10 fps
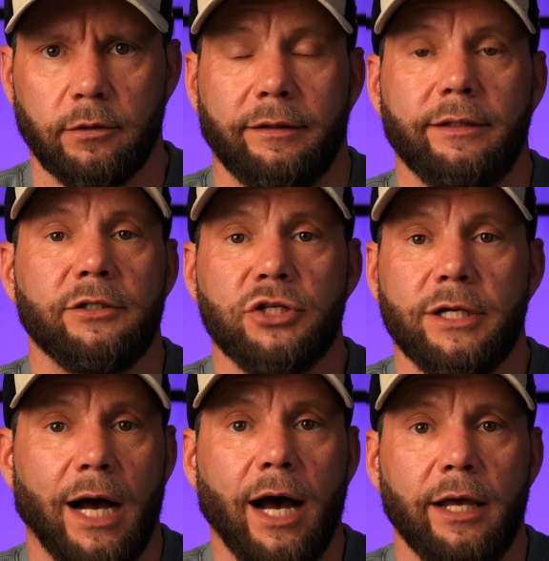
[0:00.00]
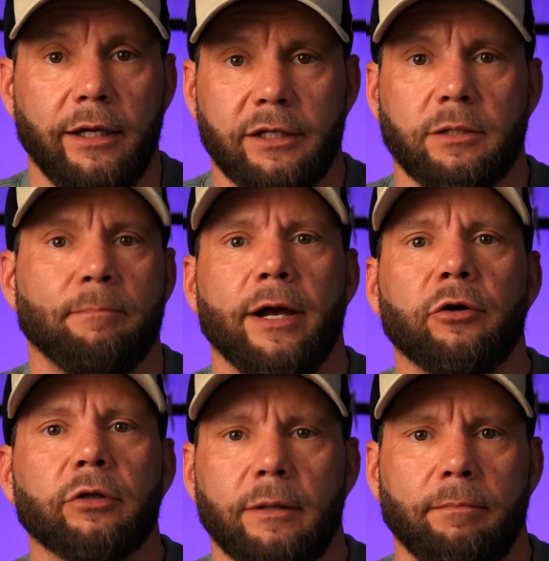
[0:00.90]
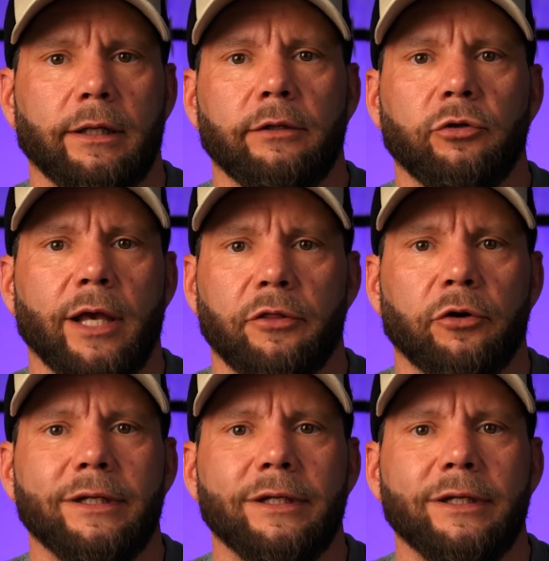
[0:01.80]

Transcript: DJI is apparently building together an